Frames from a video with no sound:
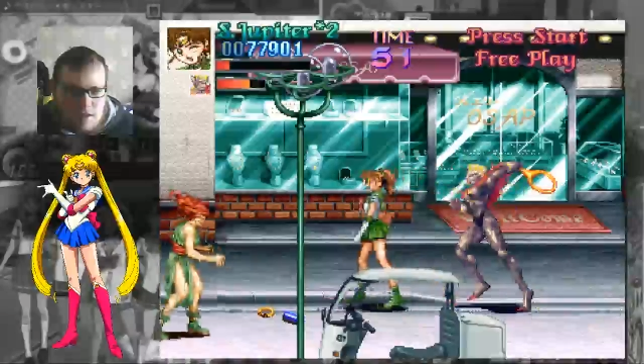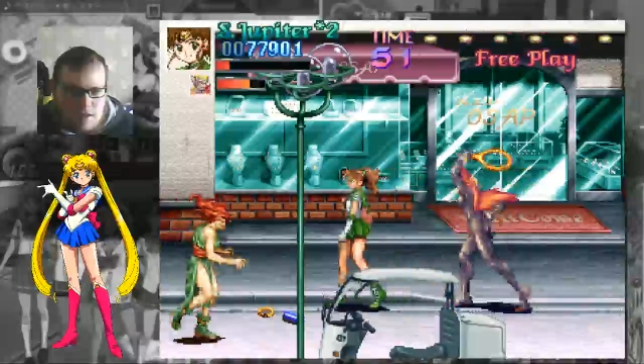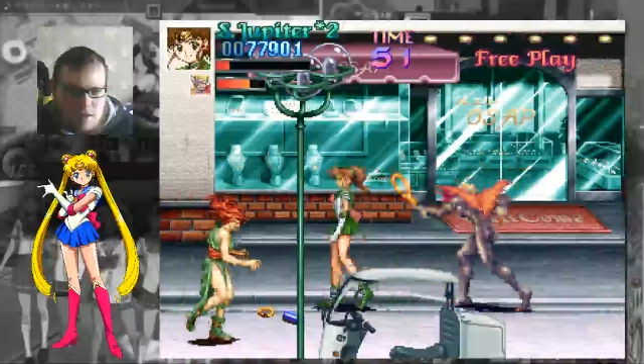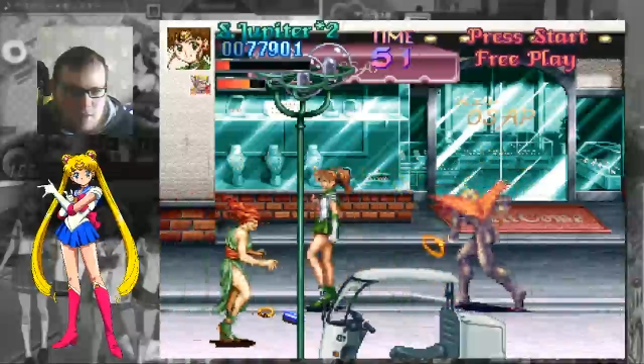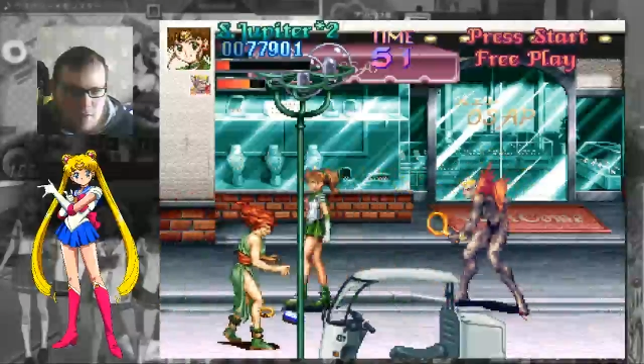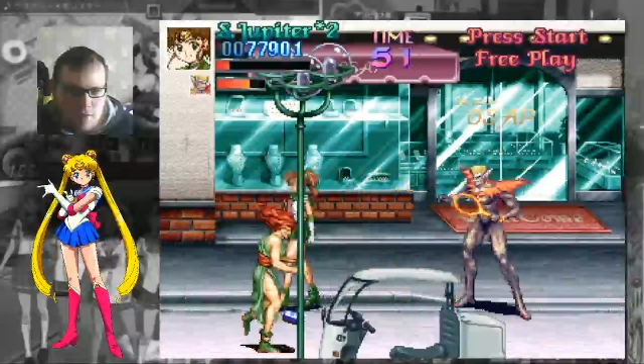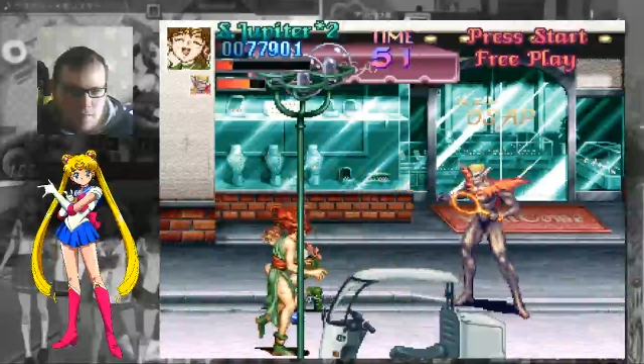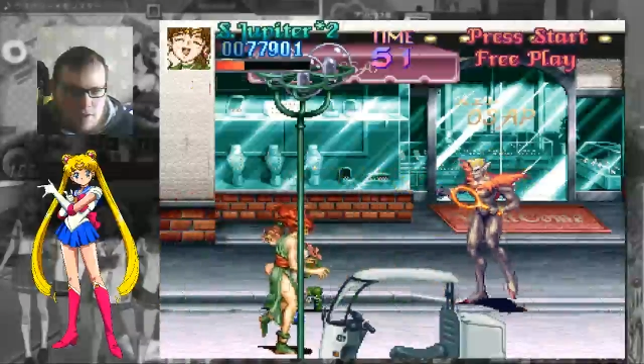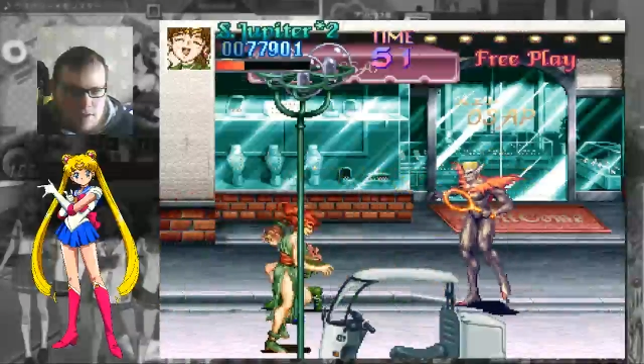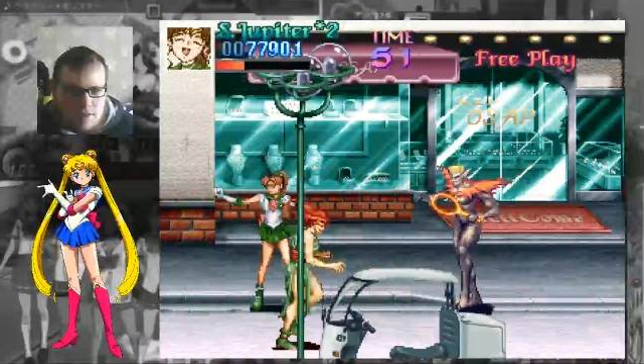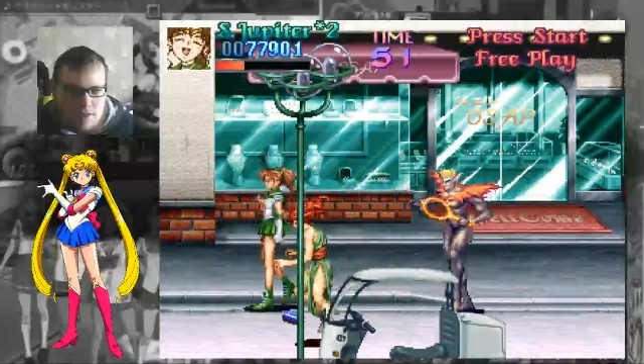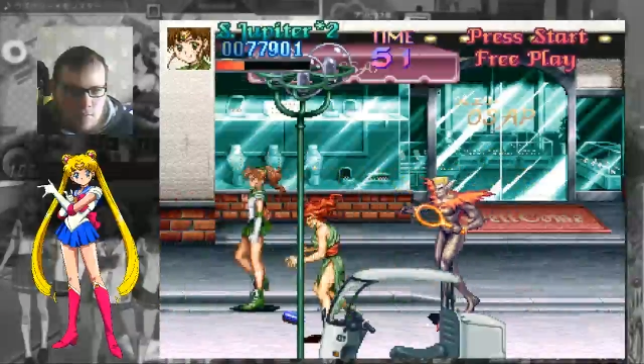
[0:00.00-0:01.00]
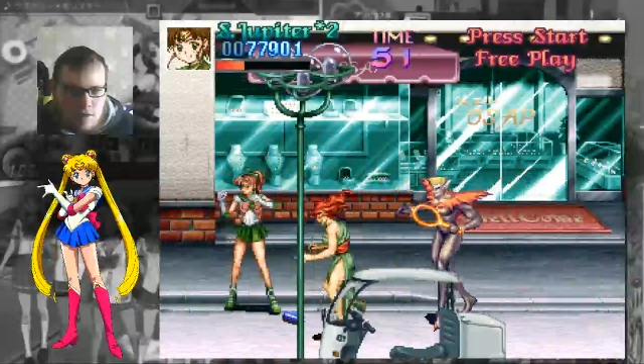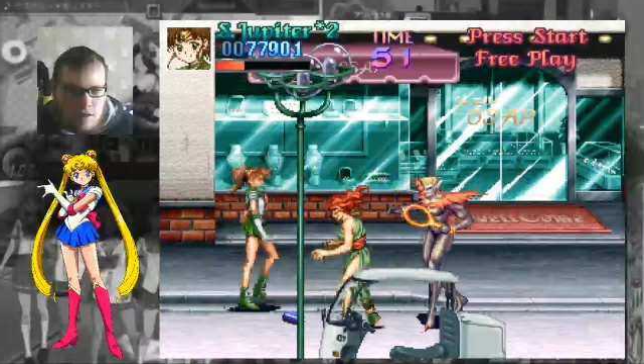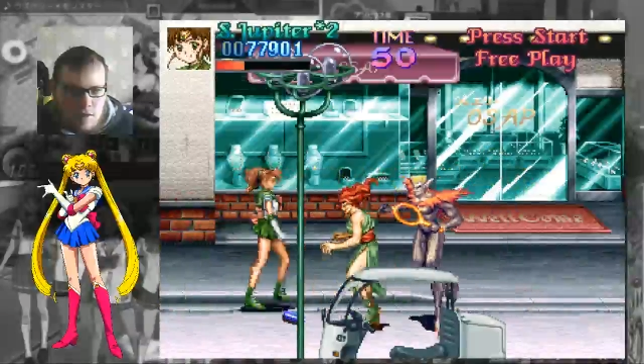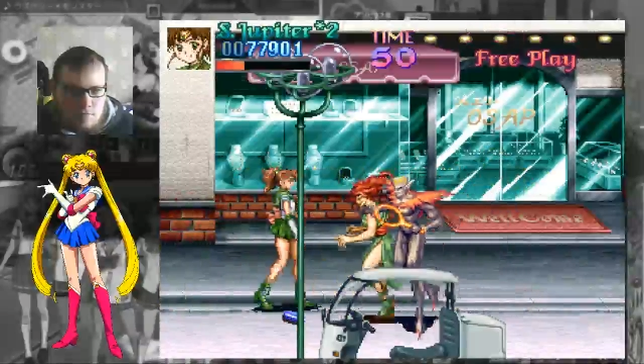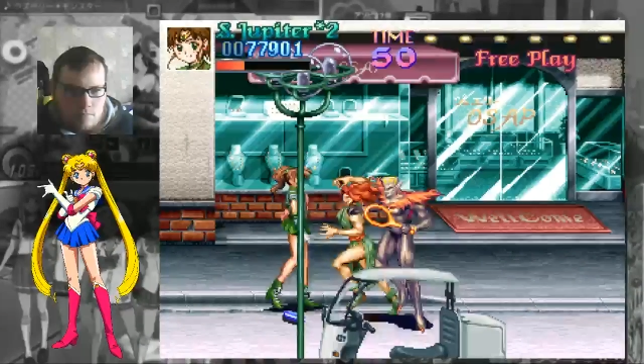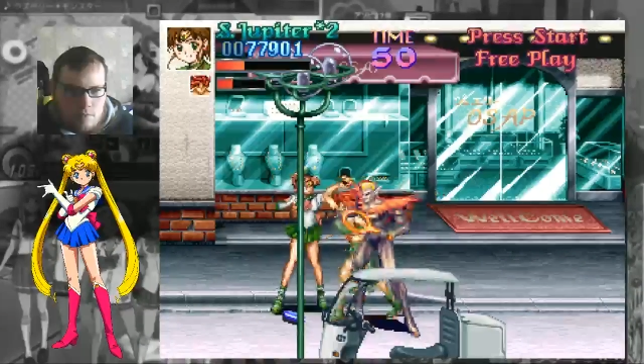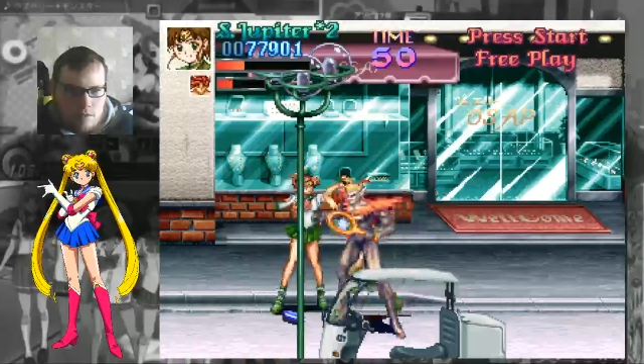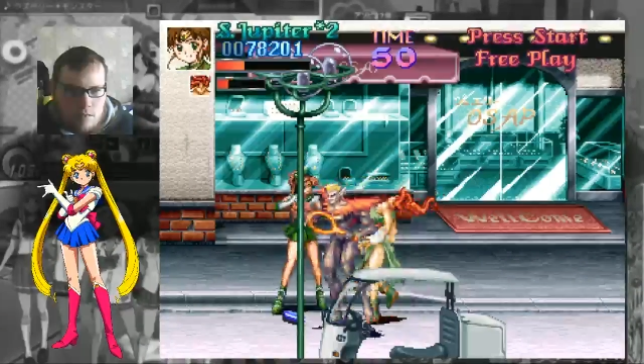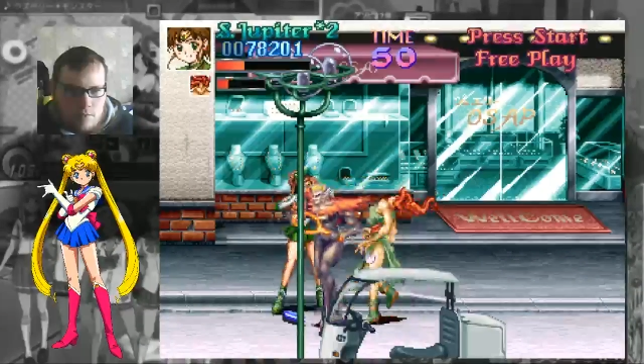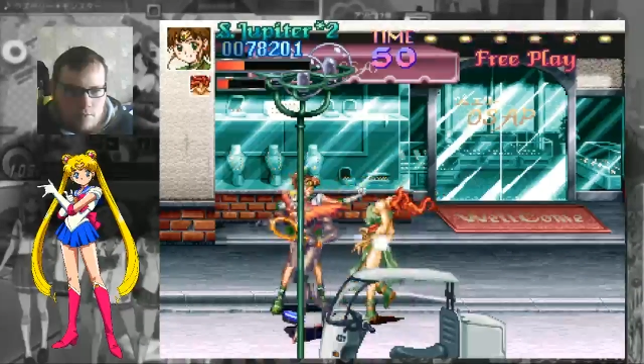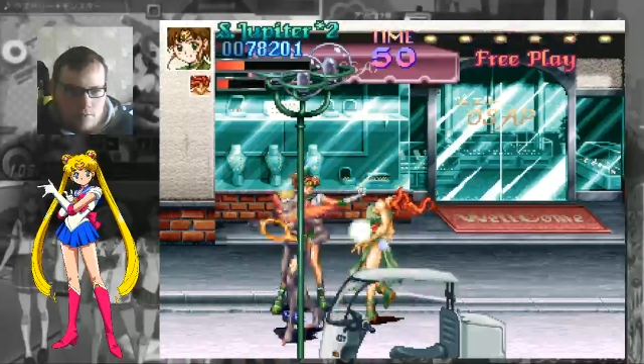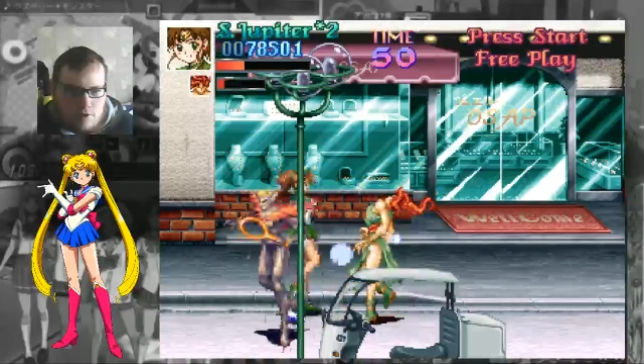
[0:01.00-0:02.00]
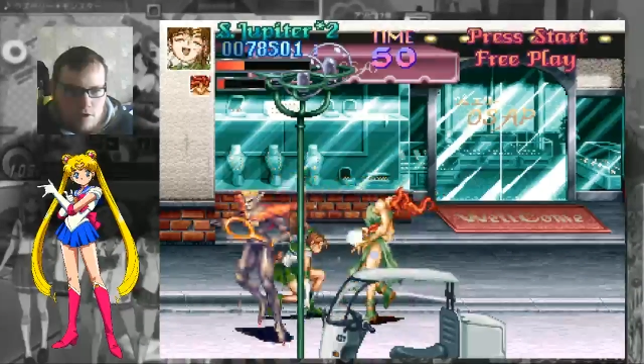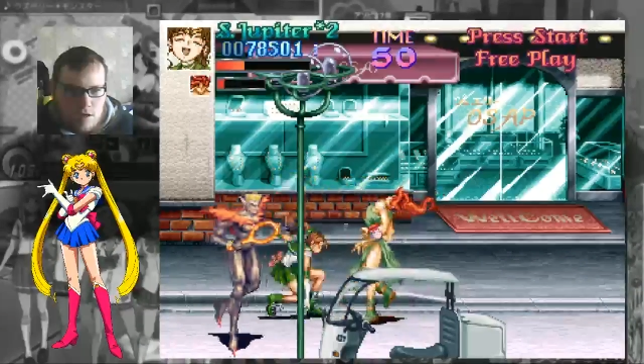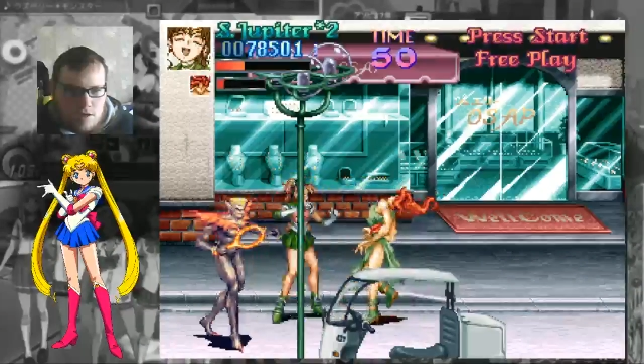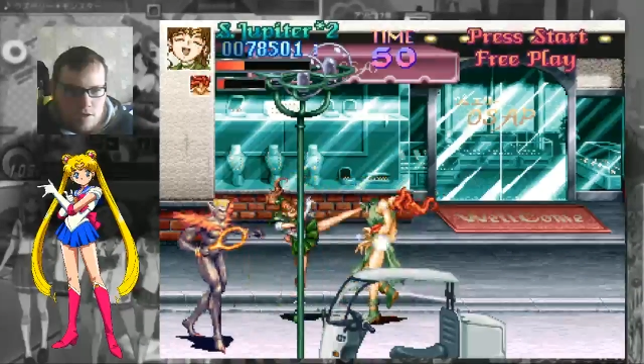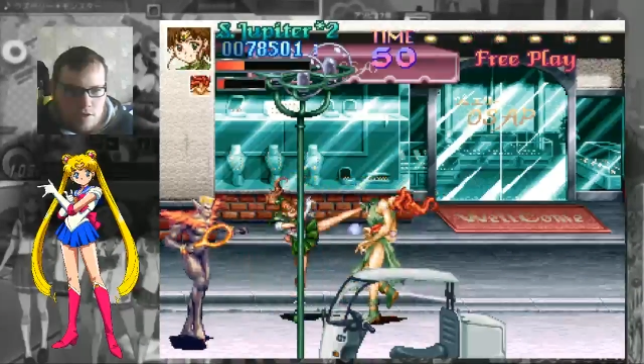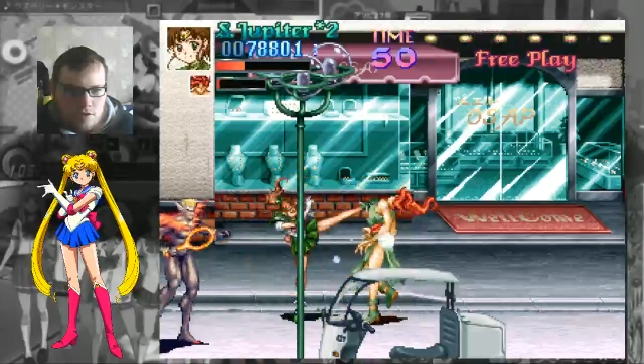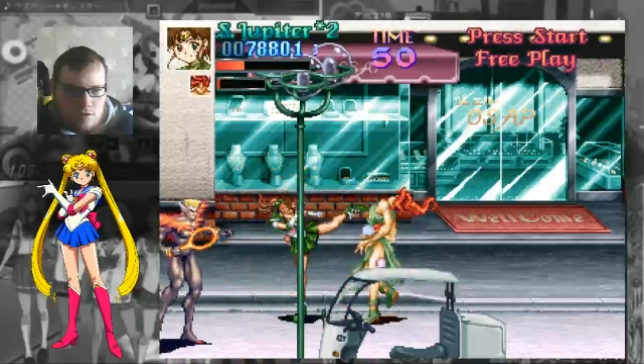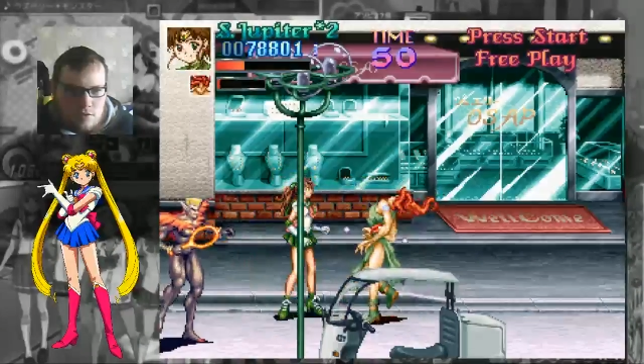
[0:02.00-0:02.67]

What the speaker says: at some point by someone in charge.